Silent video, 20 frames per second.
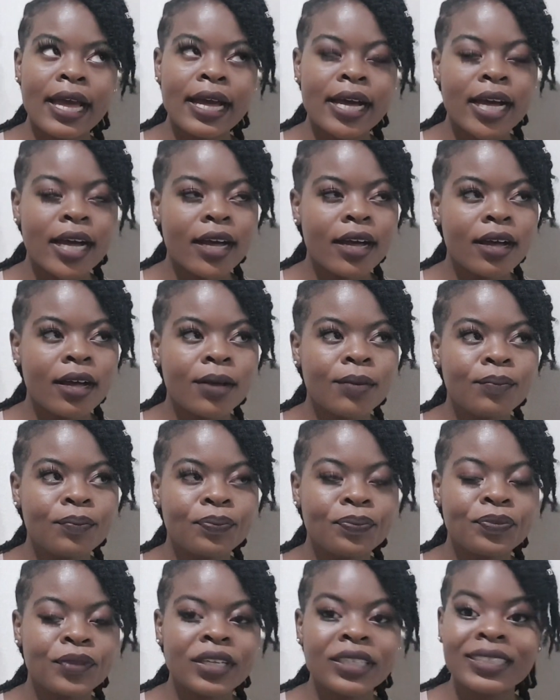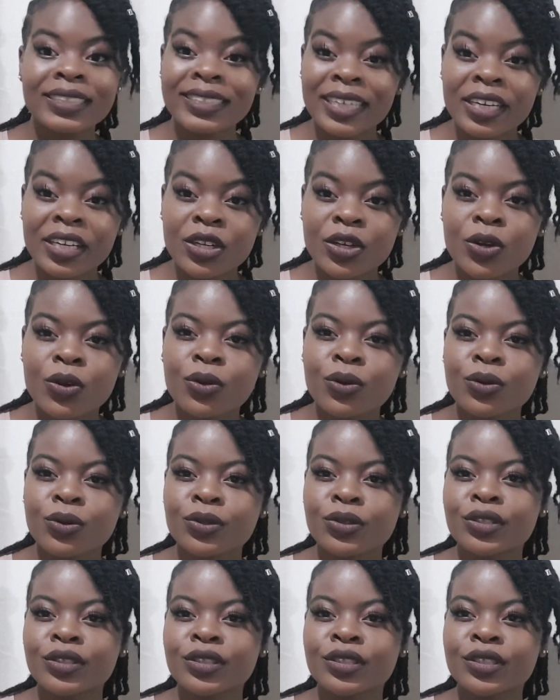
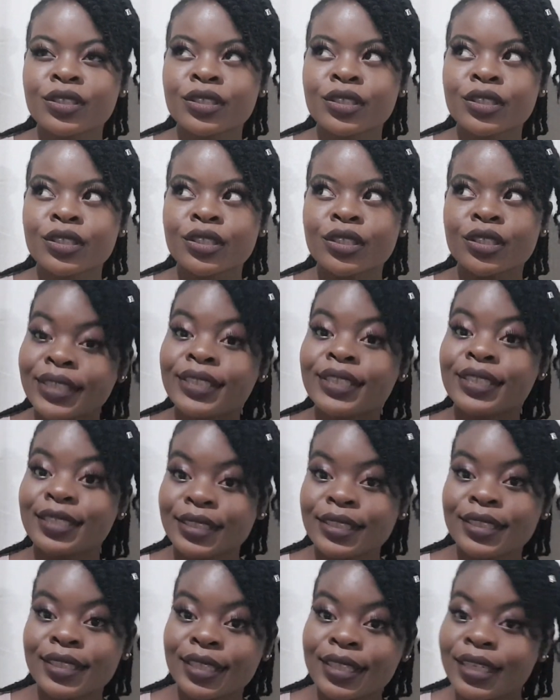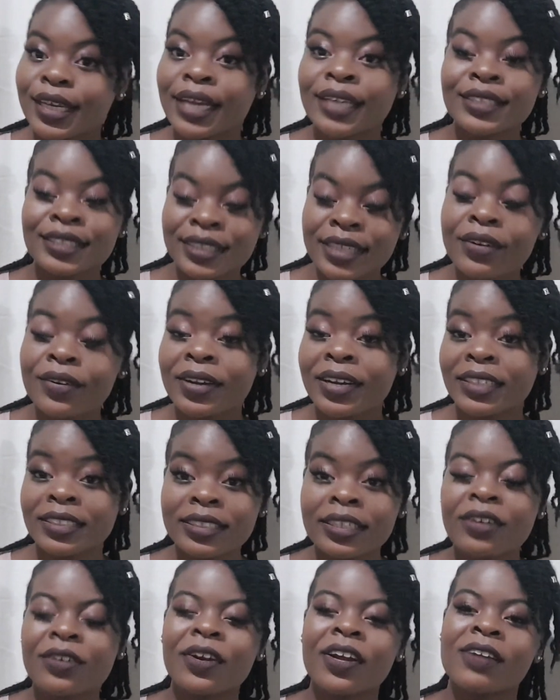silicones, etc,
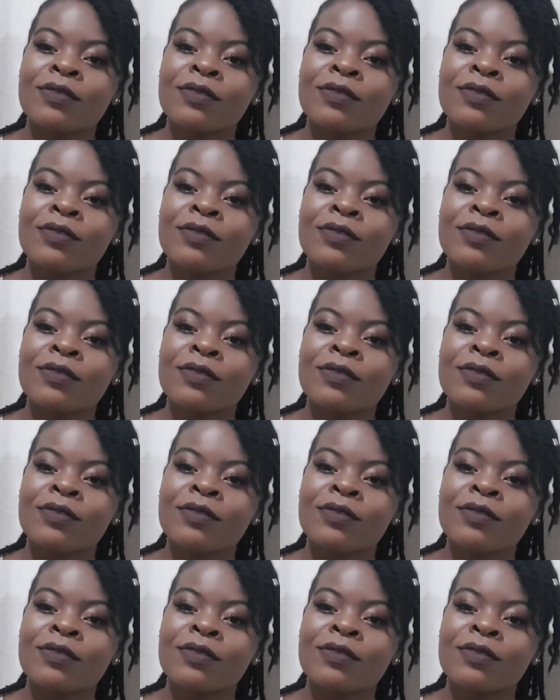etc.